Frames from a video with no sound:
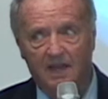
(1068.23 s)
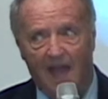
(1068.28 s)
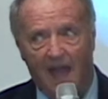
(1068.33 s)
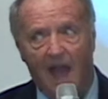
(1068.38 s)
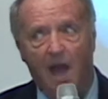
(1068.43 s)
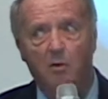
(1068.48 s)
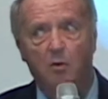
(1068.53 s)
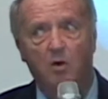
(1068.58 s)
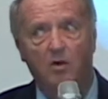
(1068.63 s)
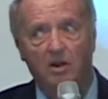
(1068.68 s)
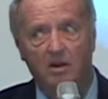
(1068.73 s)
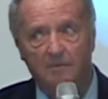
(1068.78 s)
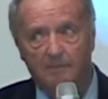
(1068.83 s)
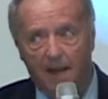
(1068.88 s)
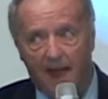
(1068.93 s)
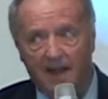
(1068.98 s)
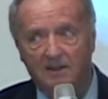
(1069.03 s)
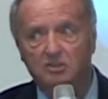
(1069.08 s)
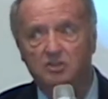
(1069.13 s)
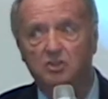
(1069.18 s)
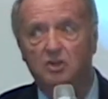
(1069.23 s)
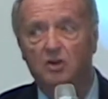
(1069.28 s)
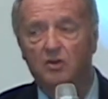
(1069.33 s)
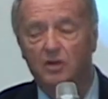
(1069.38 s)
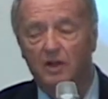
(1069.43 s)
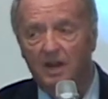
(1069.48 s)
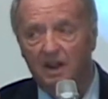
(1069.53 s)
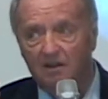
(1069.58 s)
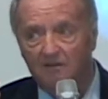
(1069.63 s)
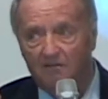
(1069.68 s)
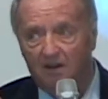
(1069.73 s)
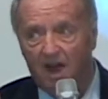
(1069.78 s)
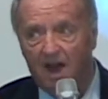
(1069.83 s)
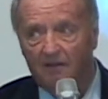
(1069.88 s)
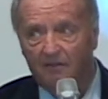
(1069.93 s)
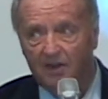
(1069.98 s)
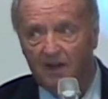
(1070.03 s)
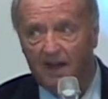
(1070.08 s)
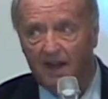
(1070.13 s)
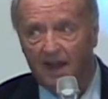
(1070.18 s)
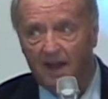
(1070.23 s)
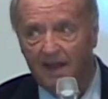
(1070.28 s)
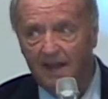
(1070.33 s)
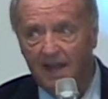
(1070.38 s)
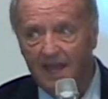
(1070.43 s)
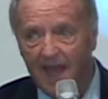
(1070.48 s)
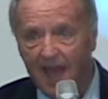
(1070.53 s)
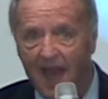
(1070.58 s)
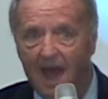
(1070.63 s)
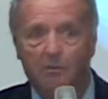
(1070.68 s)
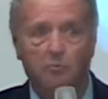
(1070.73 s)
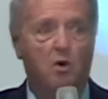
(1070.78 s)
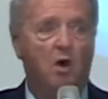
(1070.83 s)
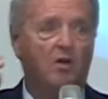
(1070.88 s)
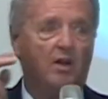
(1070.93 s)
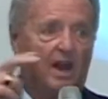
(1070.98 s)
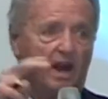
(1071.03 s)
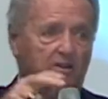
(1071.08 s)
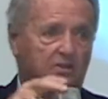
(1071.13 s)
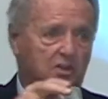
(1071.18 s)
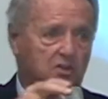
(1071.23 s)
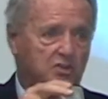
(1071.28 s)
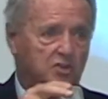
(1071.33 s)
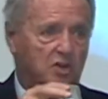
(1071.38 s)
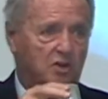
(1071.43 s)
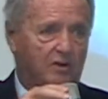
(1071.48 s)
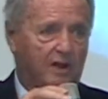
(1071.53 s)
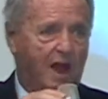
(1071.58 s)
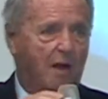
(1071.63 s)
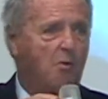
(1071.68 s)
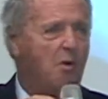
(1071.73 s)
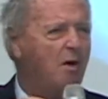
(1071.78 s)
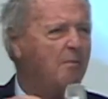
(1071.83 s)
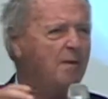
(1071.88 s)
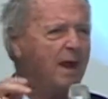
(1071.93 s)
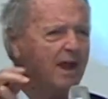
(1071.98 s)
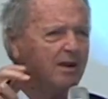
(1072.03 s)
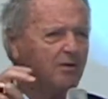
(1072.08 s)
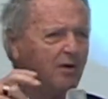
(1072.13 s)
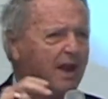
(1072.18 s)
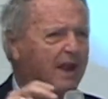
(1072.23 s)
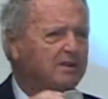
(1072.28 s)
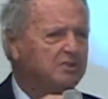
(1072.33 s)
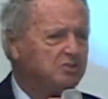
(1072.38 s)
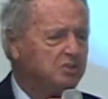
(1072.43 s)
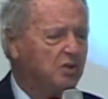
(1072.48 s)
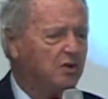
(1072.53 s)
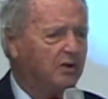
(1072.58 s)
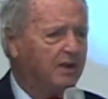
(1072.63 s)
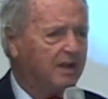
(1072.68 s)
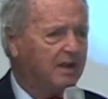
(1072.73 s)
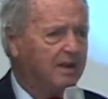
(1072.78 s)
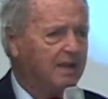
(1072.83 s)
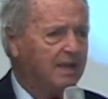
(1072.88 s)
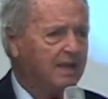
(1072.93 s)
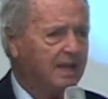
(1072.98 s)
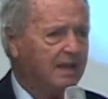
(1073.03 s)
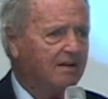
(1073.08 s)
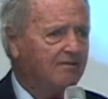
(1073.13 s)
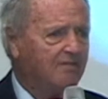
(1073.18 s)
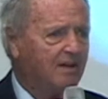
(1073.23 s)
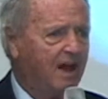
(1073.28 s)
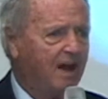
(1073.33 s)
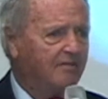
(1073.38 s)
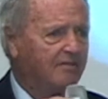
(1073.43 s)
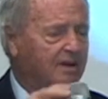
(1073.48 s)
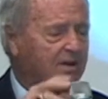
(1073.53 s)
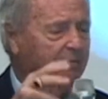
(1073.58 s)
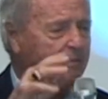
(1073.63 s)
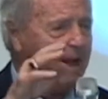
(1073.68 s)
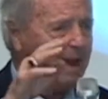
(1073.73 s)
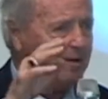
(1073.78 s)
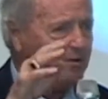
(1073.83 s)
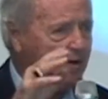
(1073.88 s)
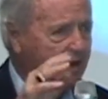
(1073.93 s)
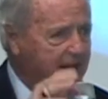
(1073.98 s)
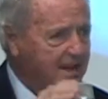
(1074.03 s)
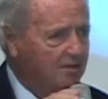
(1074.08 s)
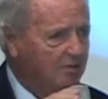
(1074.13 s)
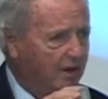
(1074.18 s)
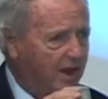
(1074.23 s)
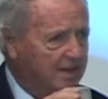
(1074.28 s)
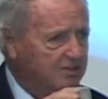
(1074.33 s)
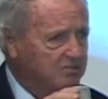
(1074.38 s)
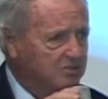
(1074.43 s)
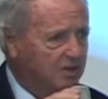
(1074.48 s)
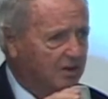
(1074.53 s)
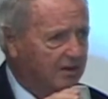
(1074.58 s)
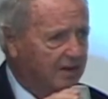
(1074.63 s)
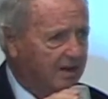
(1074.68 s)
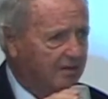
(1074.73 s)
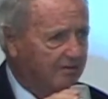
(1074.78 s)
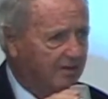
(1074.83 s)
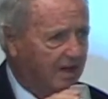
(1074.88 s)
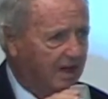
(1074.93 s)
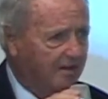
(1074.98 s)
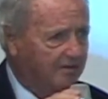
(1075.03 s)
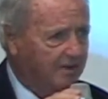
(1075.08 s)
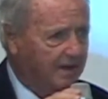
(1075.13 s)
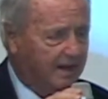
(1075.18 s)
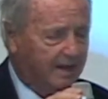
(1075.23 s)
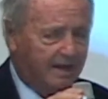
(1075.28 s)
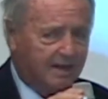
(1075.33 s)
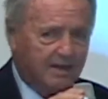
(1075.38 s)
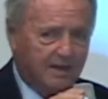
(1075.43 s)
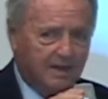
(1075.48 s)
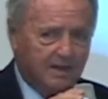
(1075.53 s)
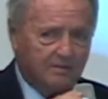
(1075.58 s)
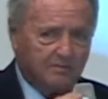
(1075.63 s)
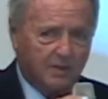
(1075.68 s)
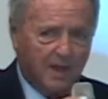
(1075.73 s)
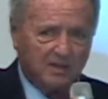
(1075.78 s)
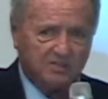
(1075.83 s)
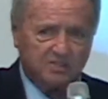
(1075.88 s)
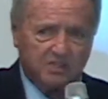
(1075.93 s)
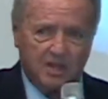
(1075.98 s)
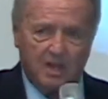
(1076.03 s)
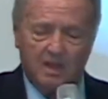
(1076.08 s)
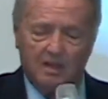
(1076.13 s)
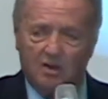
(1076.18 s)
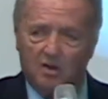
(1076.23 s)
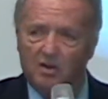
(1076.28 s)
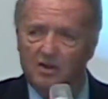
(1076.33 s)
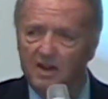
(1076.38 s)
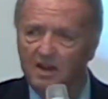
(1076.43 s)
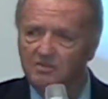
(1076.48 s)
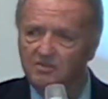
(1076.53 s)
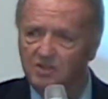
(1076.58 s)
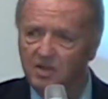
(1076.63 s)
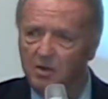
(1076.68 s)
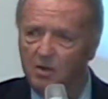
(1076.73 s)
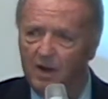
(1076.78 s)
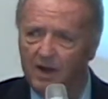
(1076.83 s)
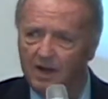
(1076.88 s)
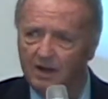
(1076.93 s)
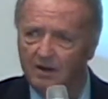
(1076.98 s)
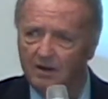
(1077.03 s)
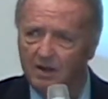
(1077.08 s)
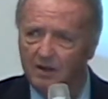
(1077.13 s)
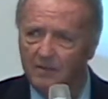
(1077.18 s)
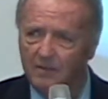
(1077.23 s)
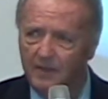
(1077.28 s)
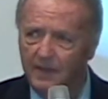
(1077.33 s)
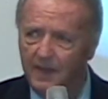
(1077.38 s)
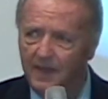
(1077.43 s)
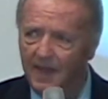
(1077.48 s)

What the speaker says: I wanted my children involved in that. I'd want other children. I want my grandchildren involved in it, my great-grandchildren involved in it, because I see what I can do.